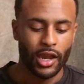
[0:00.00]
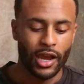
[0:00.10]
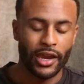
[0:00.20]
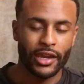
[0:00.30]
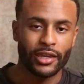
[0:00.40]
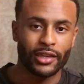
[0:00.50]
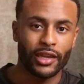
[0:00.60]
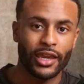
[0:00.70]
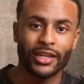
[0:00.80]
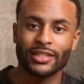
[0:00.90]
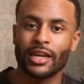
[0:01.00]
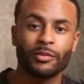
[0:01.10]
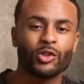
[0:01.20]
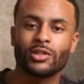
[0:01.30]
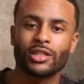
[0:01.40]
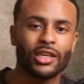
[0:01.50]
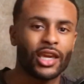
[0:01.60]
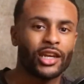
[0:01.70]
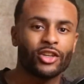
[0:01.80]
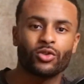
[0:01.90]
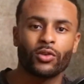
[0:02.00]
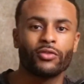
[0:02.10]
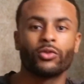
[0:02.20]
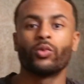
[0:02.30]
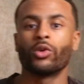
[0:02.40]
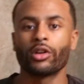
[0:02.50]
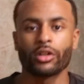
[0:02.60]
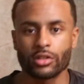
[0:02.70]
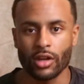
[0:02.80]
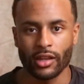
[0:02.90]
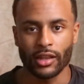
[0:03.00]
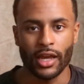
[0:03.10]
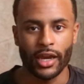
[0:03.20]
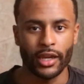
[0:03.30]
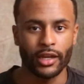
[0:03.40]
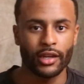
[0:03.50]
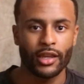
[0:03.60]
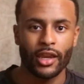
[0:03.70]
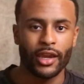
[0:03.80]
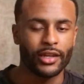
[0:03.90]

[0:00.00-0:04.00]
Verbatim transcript: I anytime see any sort of words online,